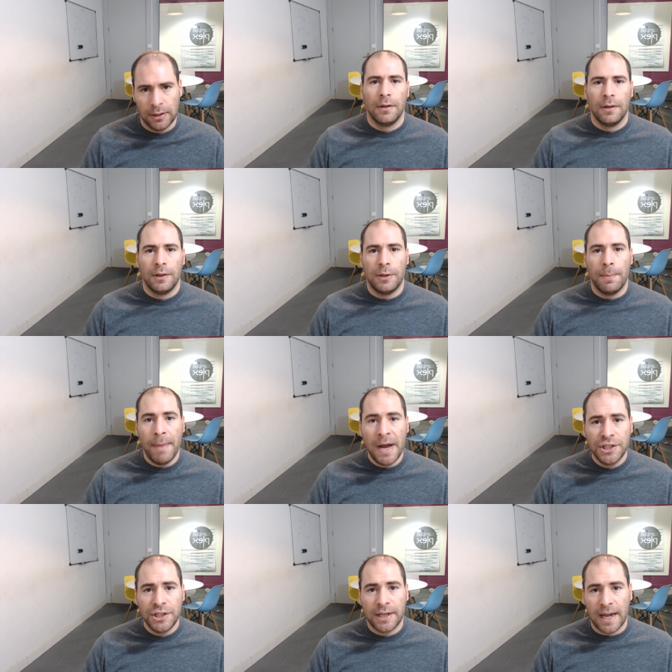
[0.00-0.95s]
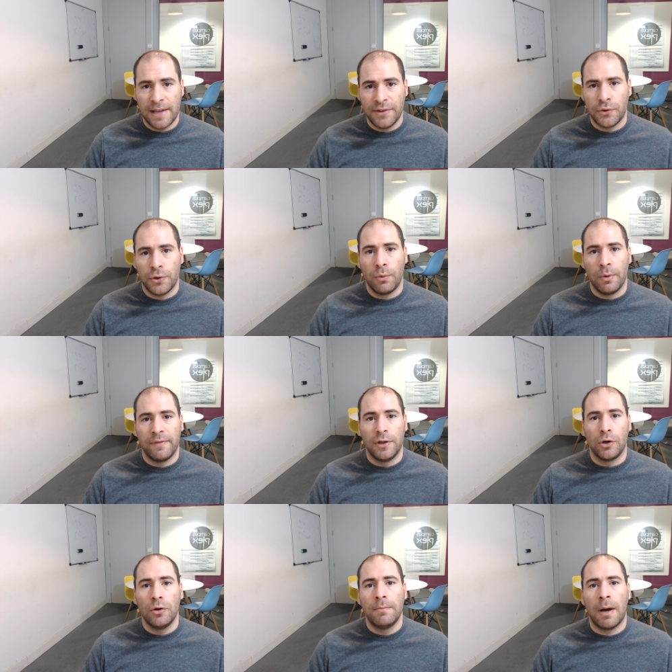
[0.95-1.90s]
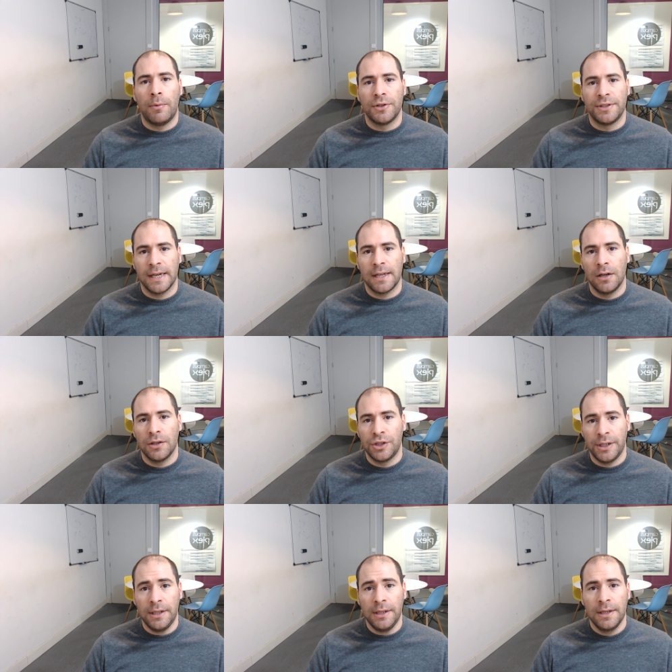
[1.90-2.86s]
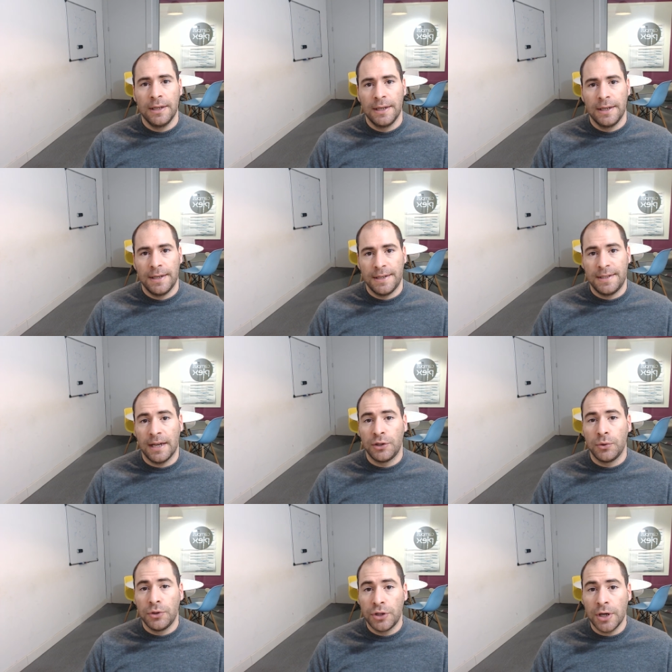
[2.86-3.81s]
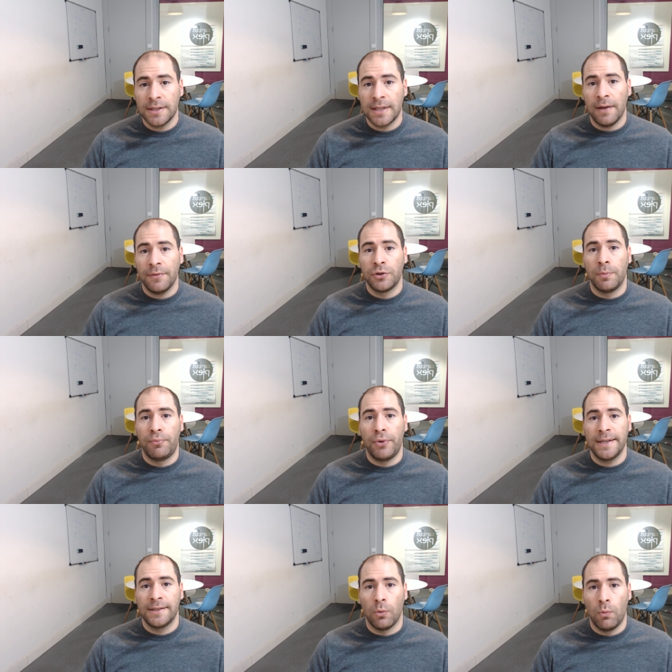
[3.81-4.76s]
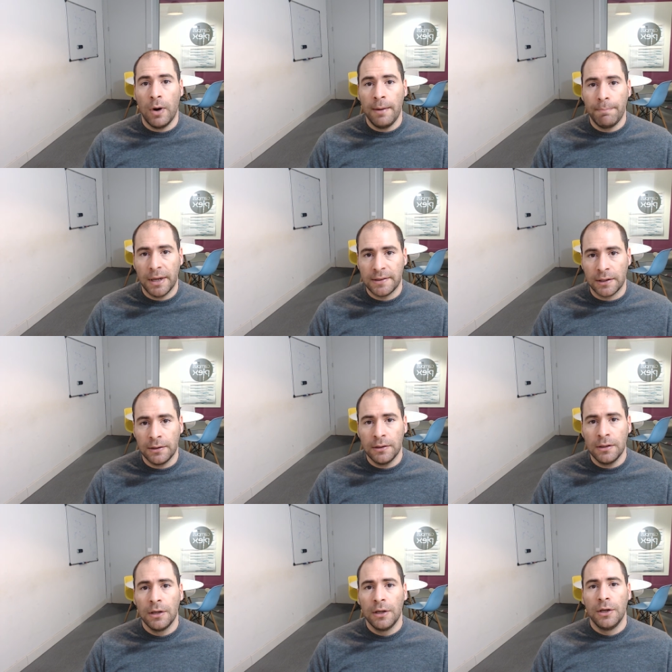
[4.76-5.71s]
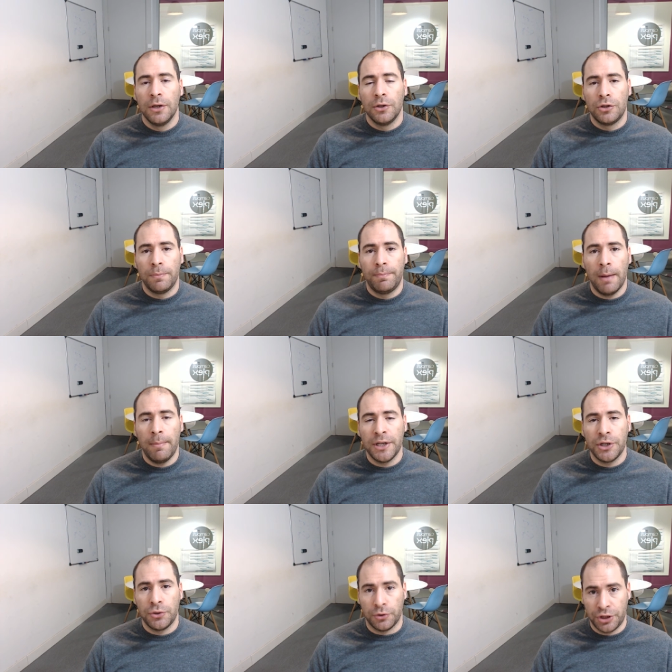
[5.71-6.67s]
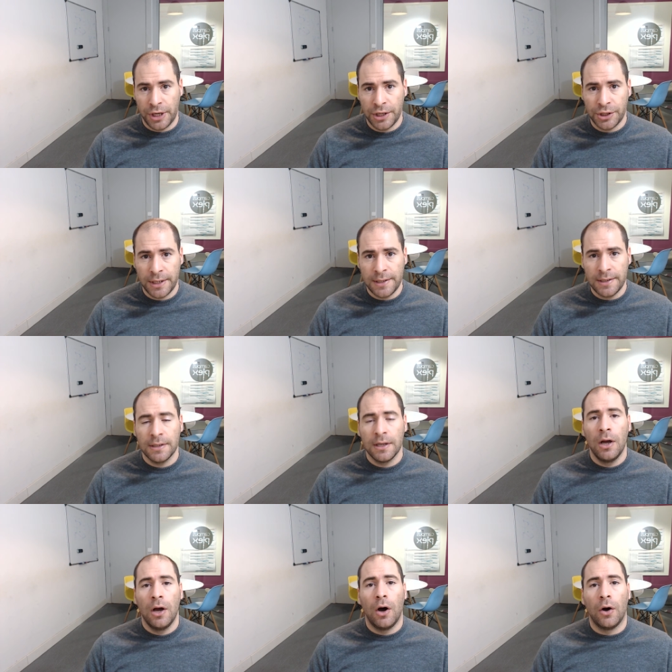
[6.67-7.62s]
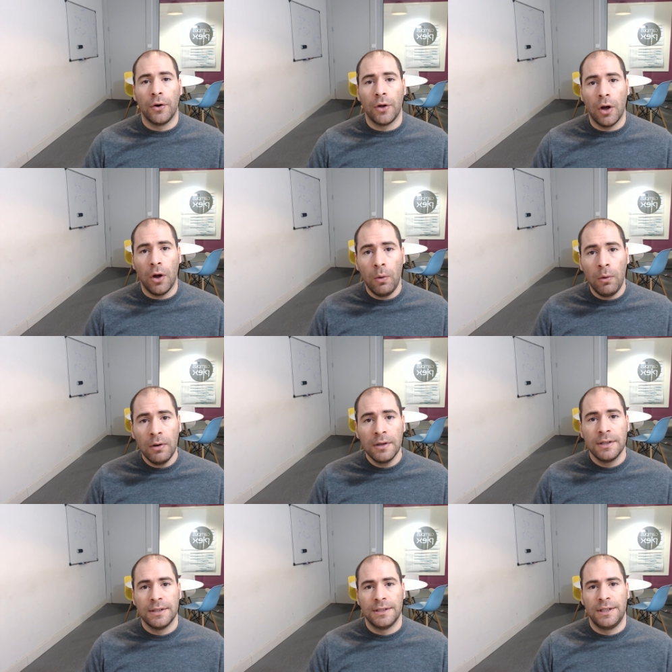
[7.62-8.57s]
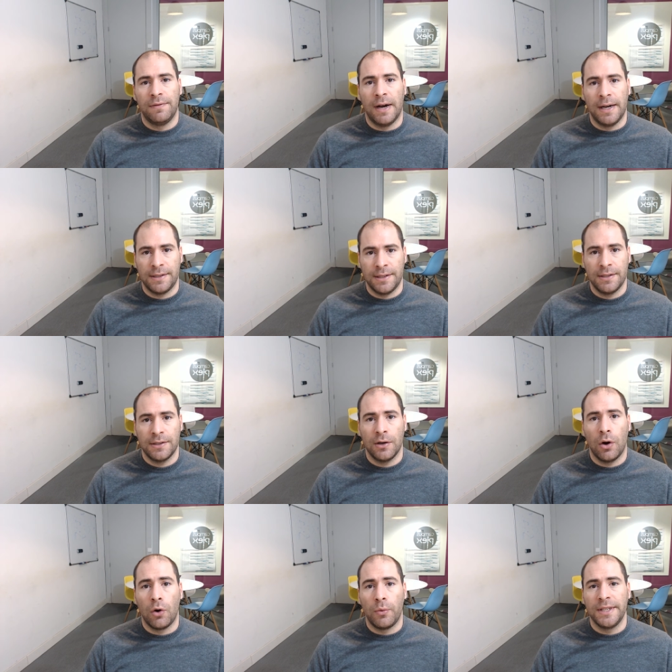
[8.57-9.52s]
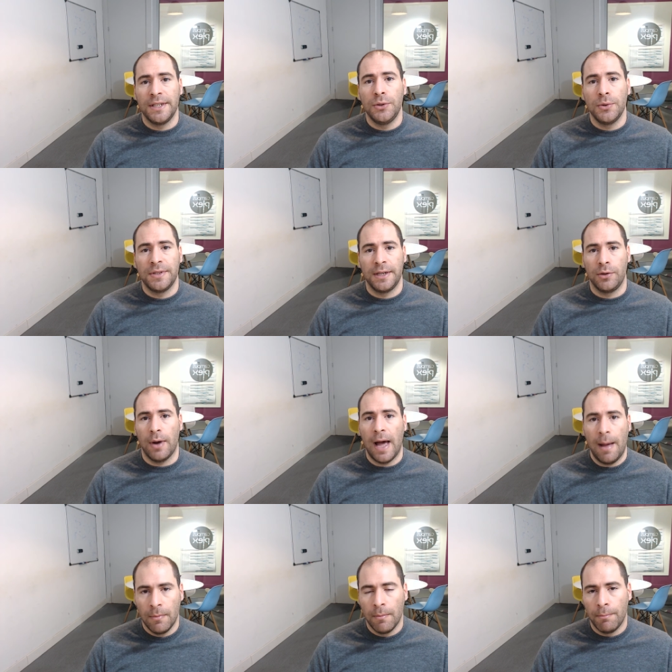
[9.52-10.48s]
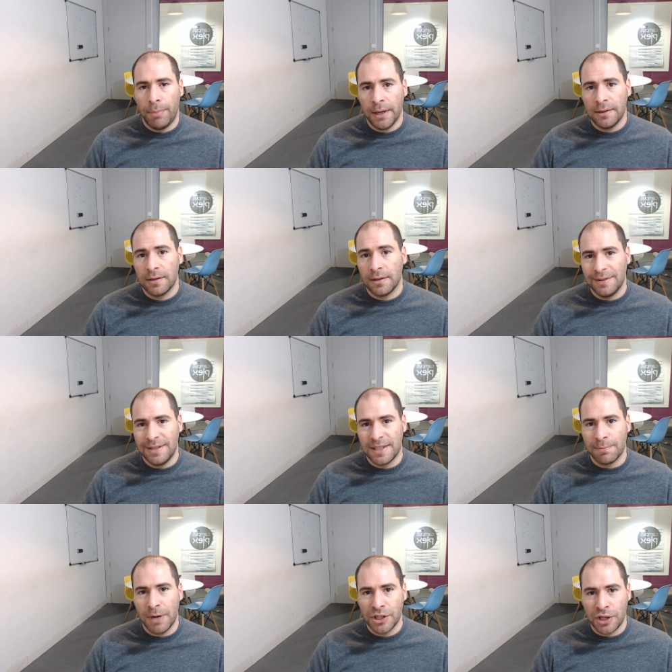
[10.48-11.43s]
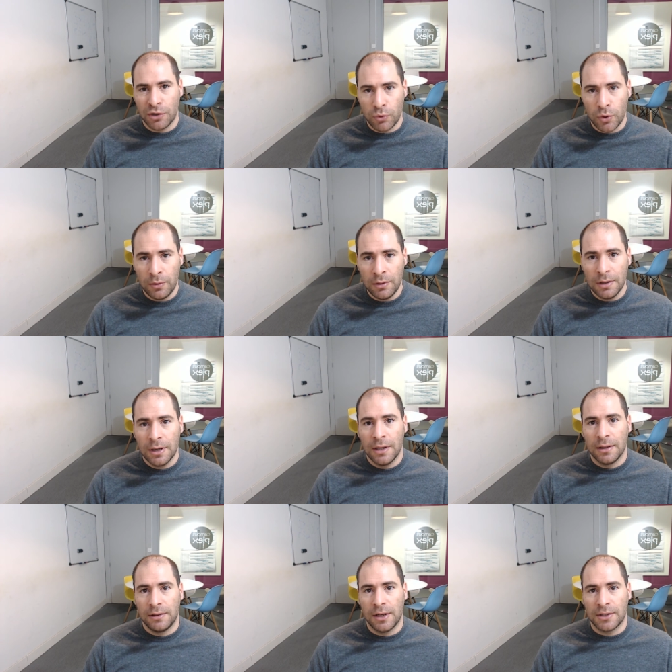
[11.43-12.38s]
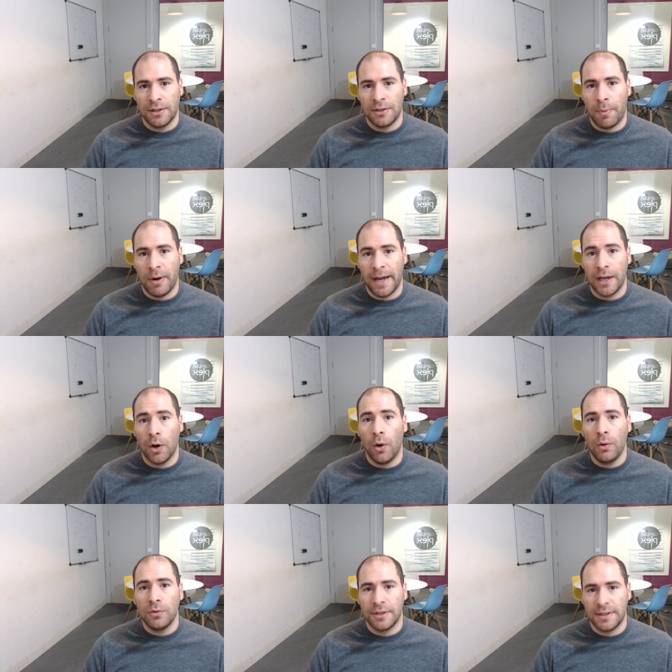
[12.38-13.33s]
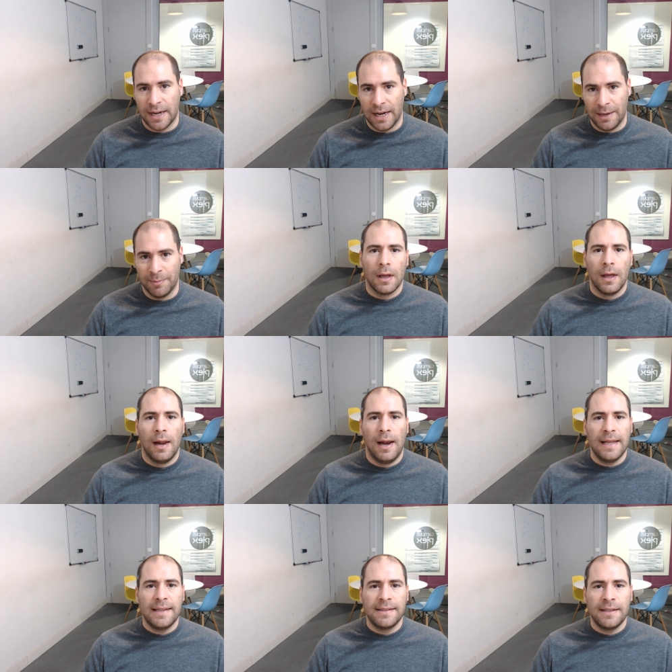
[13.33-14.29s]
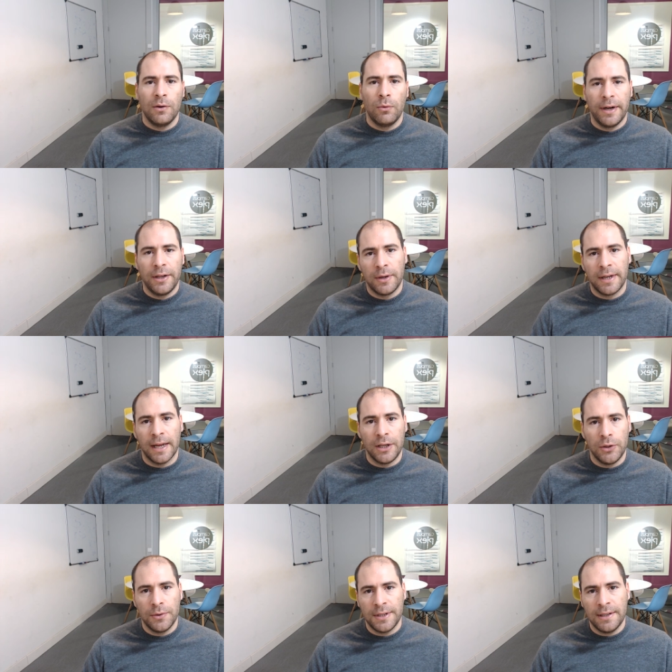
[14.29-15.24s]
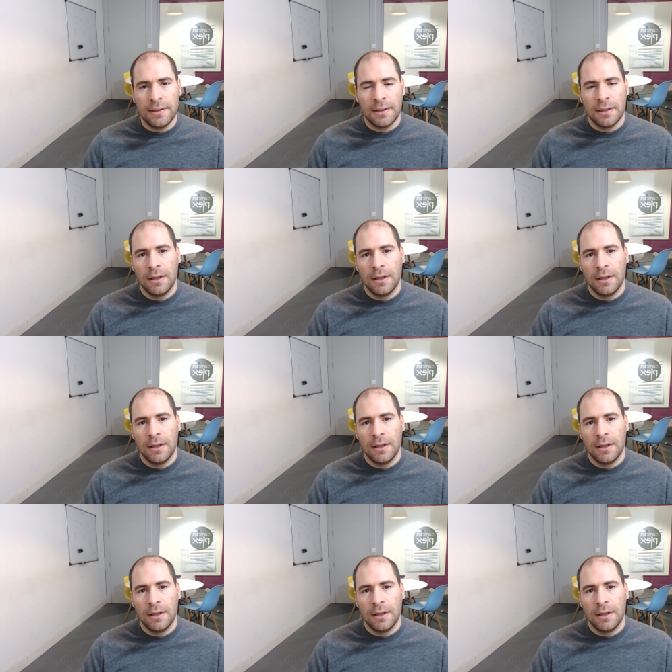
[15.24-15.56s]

The magic answer with the GoodBarber technology is that you just have to press one button to publish your changes on all devices already using your app. But this magic rule doesn't apply all the time. Let's see when you can use it